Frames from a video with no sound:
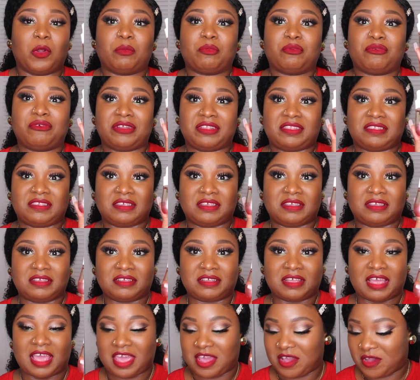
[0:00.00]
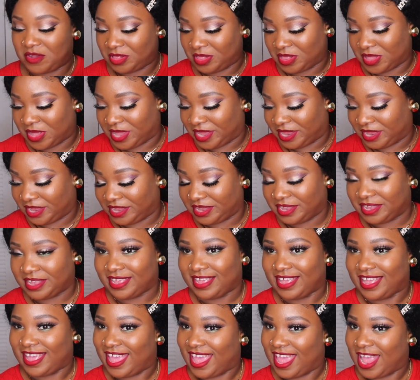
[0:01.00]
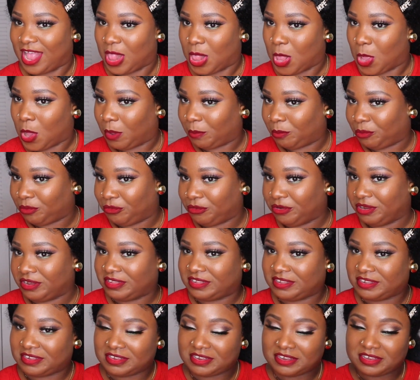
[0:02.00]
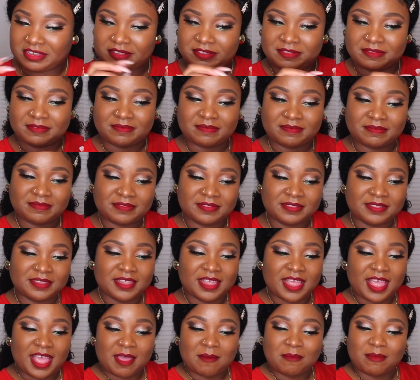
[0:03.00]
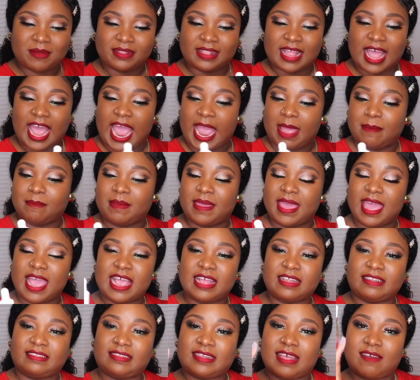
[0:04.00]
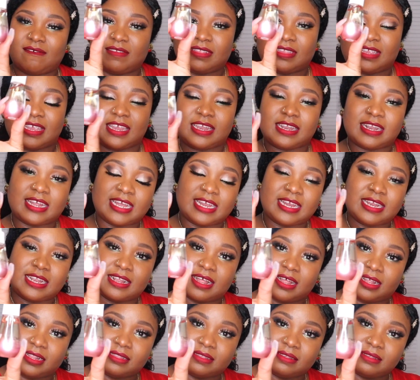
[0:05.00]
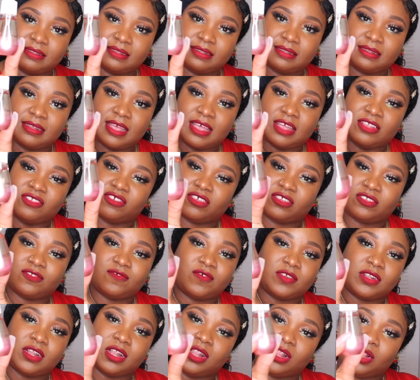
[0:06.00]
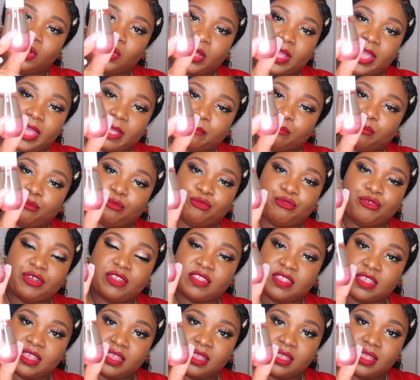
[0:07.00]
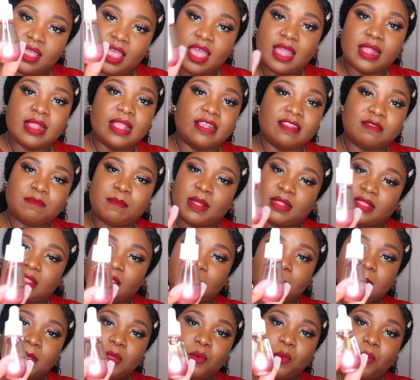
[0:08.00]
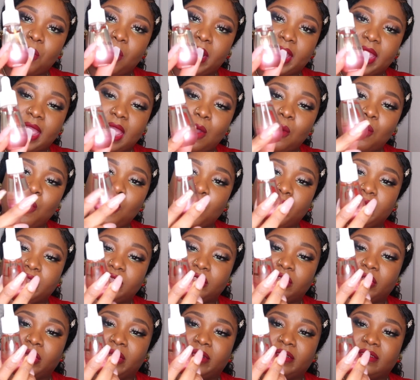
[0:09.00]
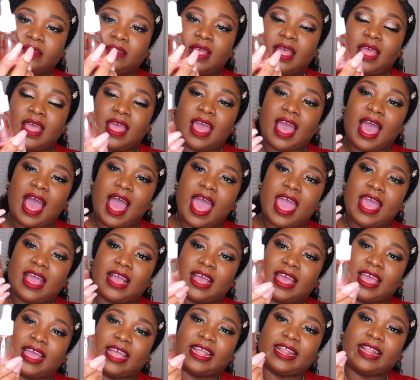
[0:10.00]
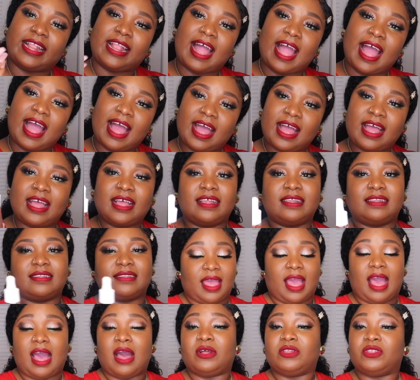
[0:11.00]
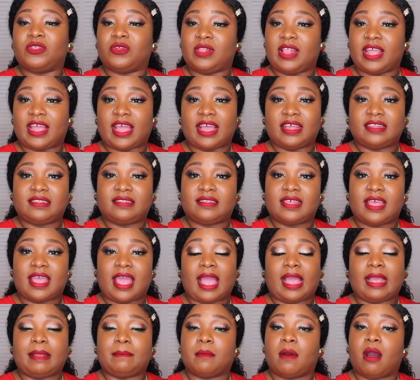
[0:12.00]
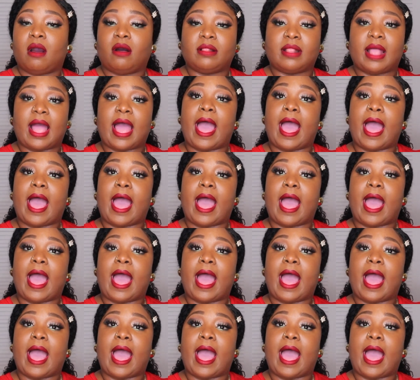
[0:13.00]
pretty. I ain't gonna lie. It look pretty. But I am paying $79 just for the looking pretty. This better be working wonders. I'm glad. I don't know, like I say, I'm all